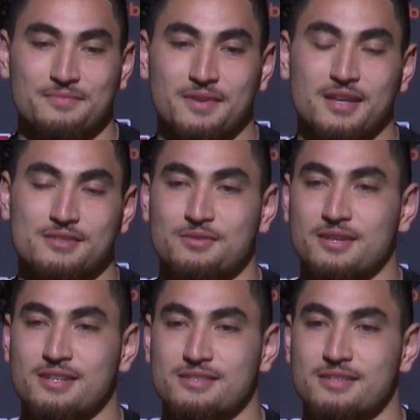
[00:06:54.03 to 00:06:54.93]
yeah, as
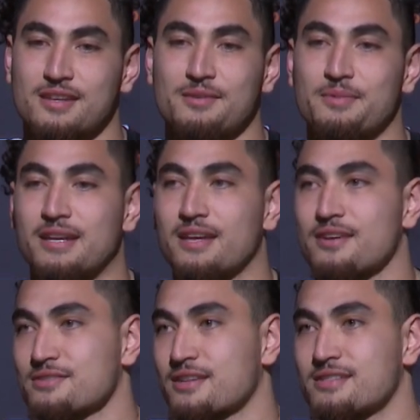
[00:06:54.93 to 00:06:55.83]
quick as anybody
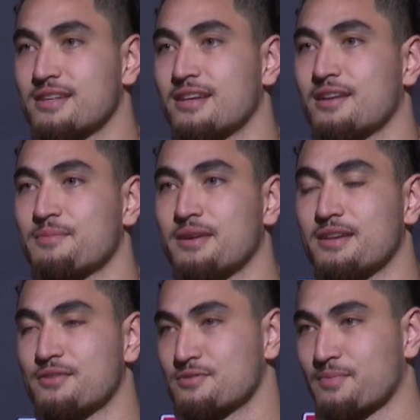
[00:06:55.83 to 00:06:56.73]
else I seen anybody,
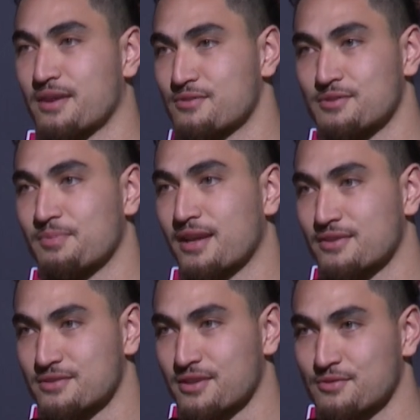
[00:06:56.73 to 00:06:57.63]
it was the
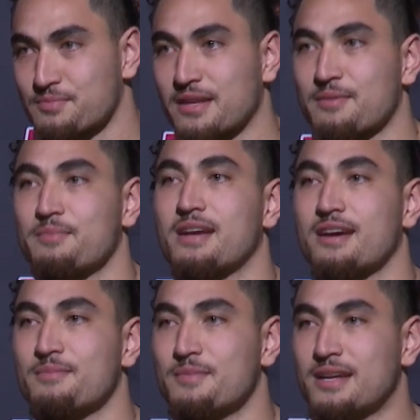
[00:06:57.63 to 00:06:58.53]
players that was picking me up